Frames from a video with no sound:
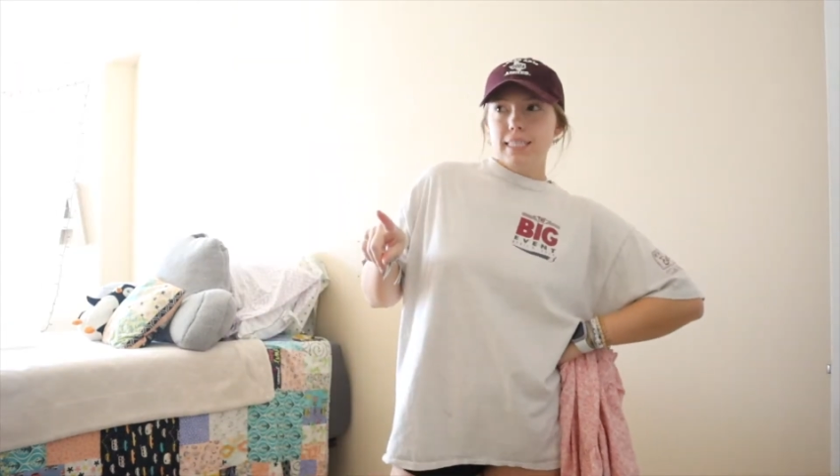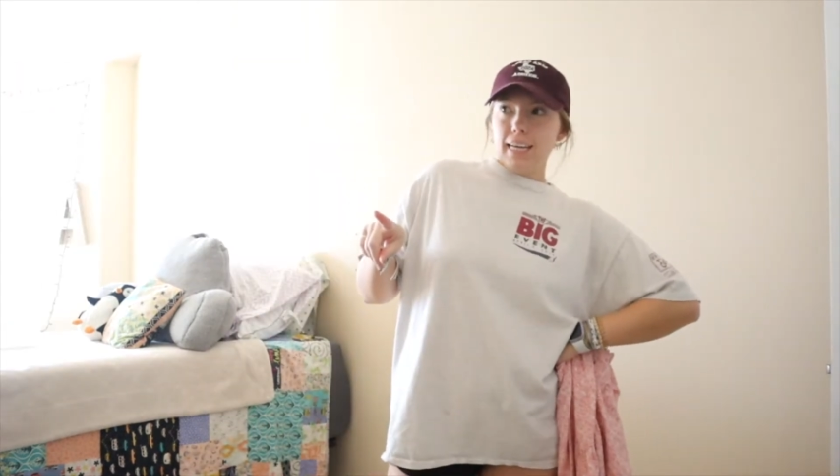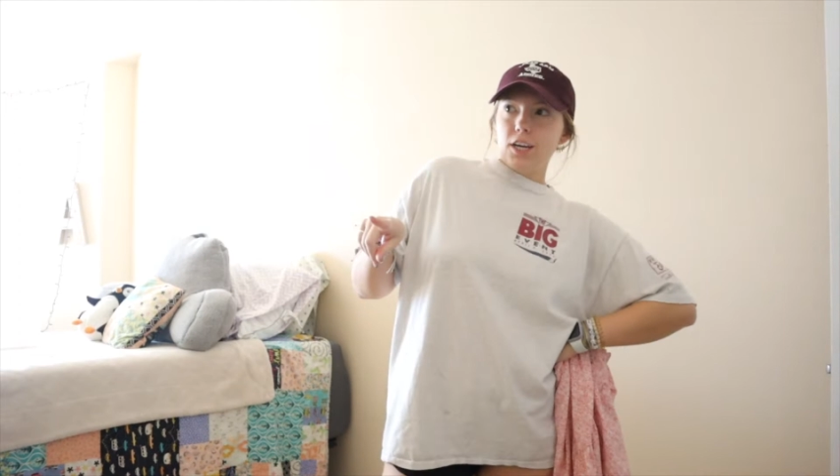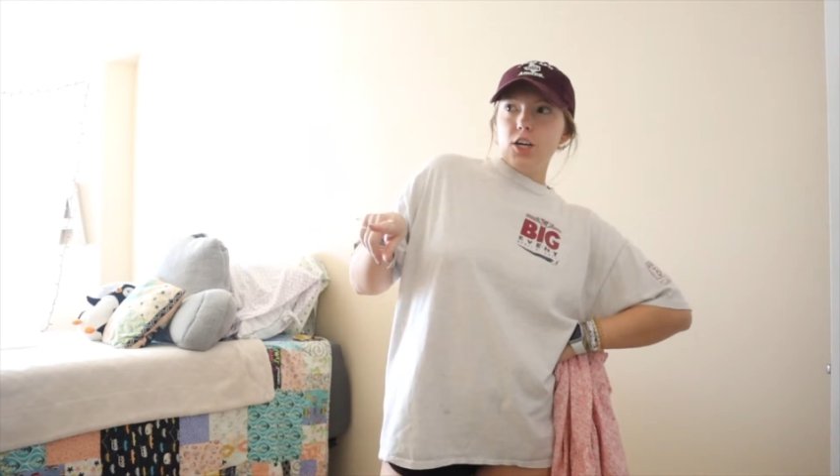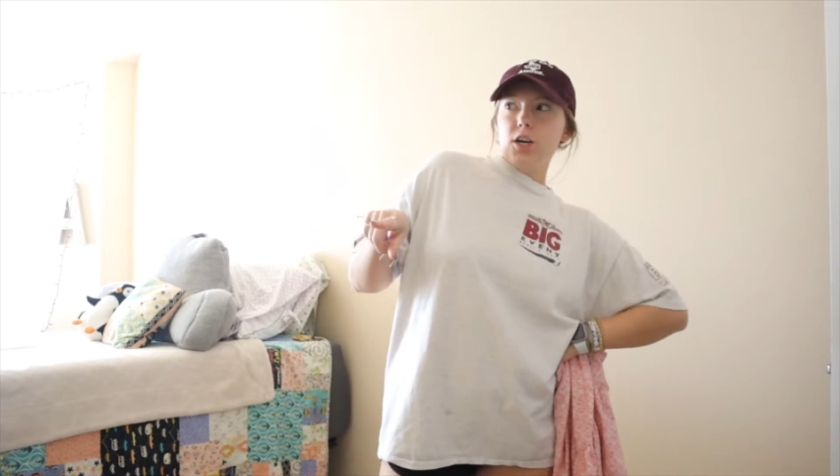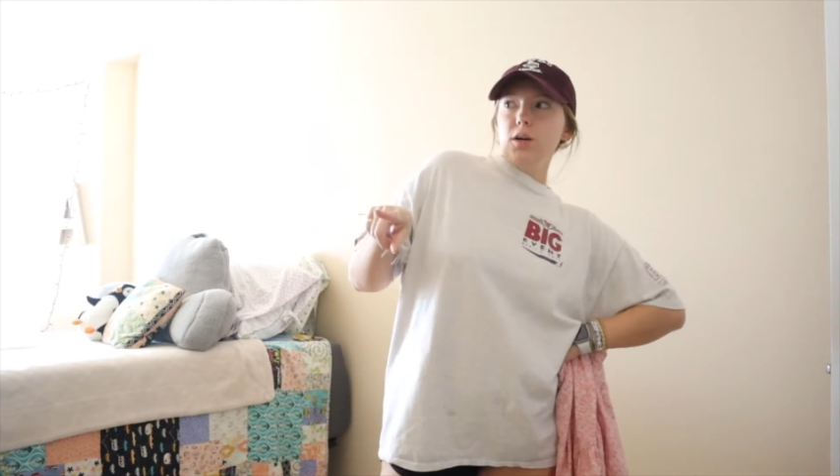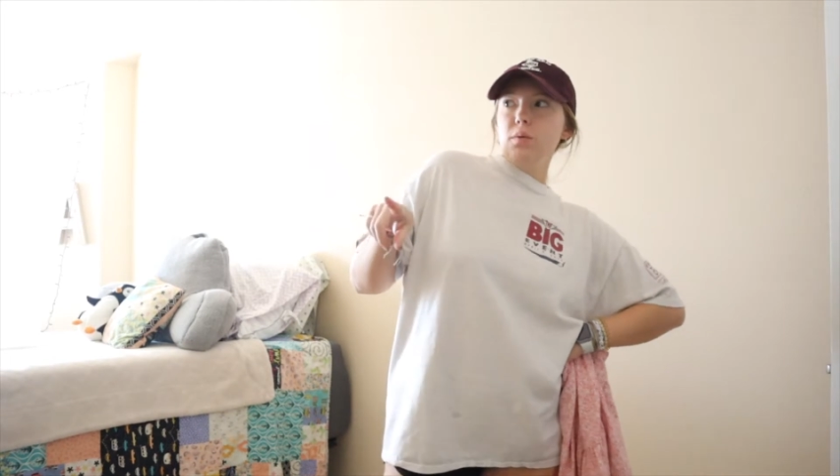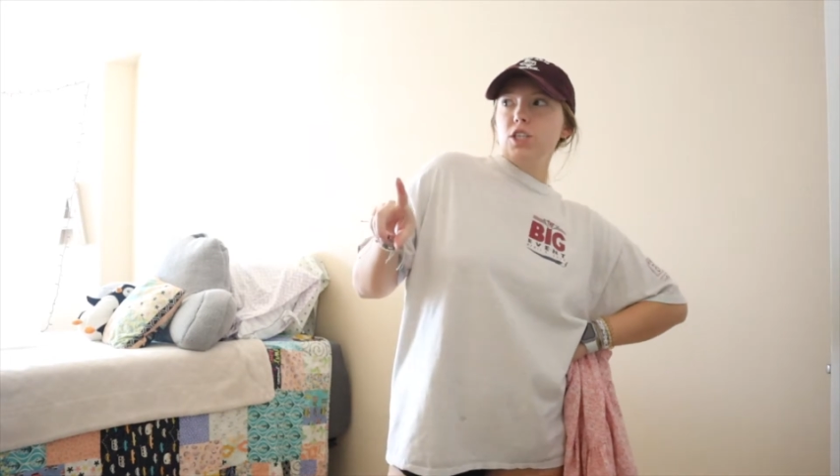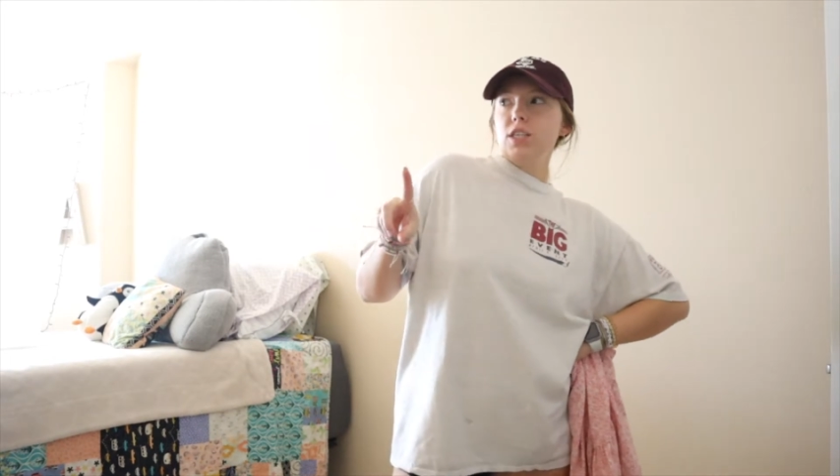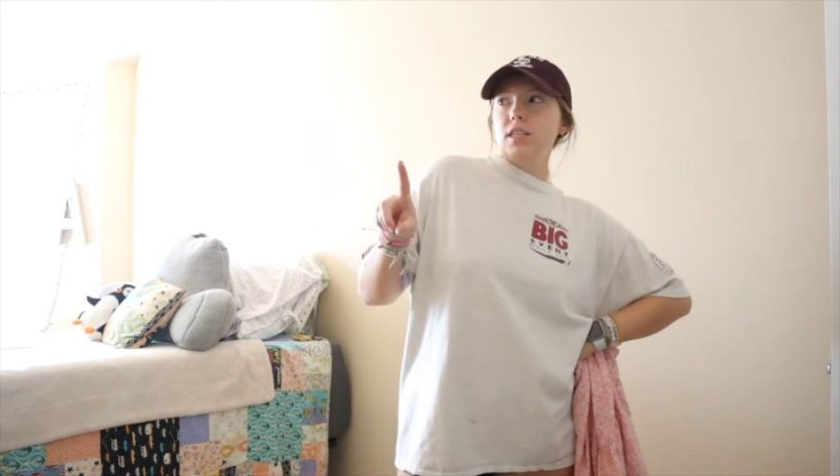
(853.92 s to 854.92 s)
dinner,
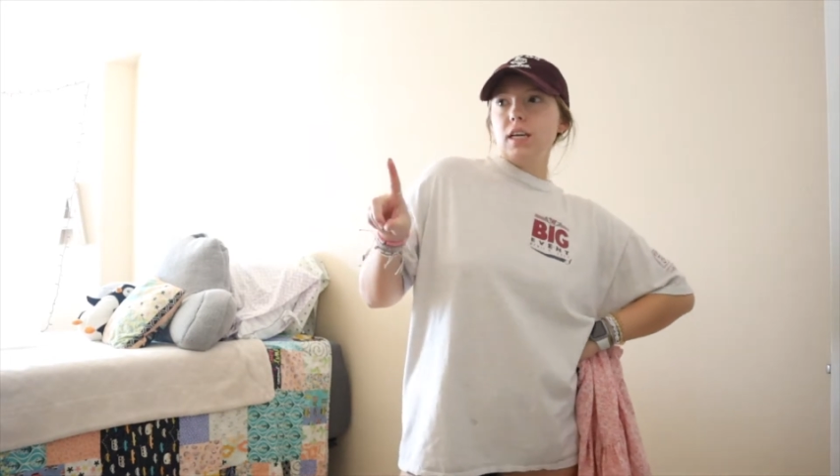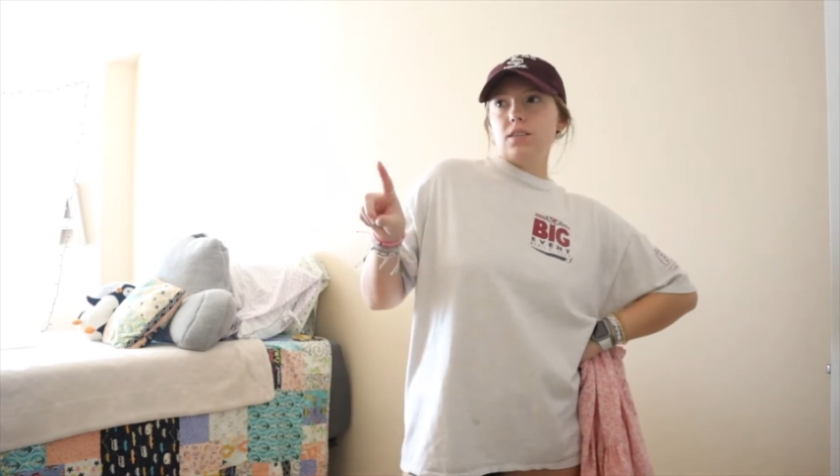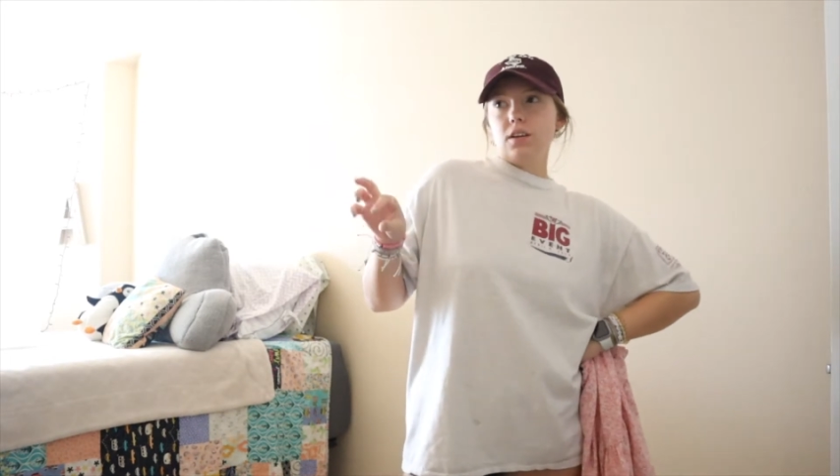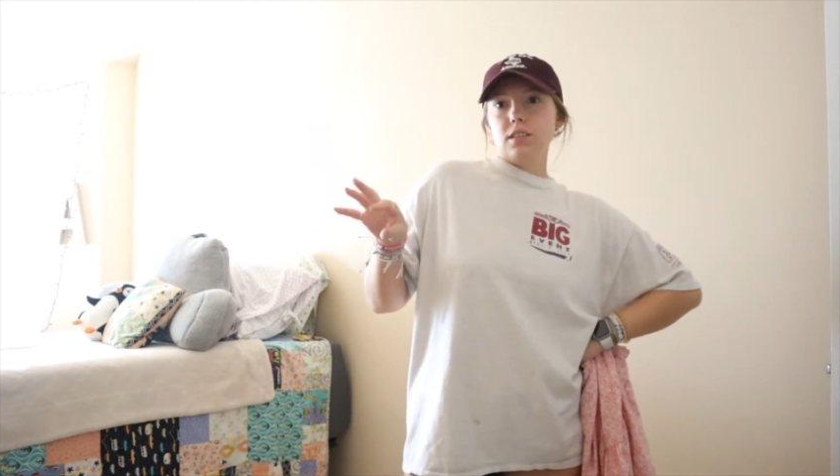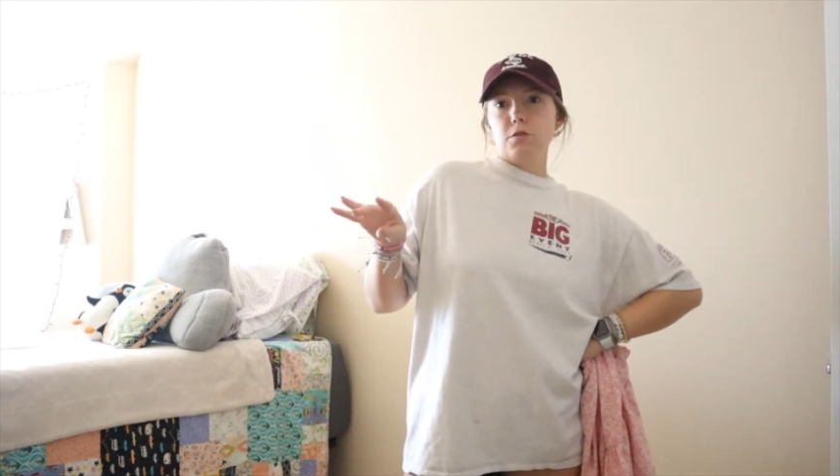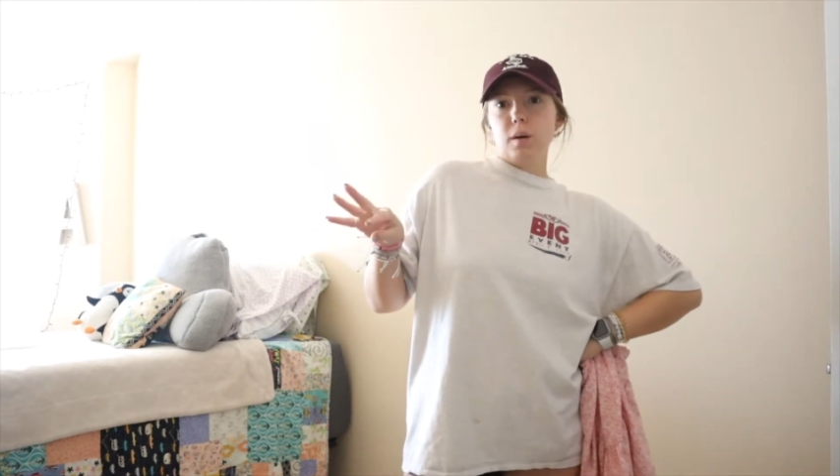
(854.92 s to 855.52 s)
which is like sausage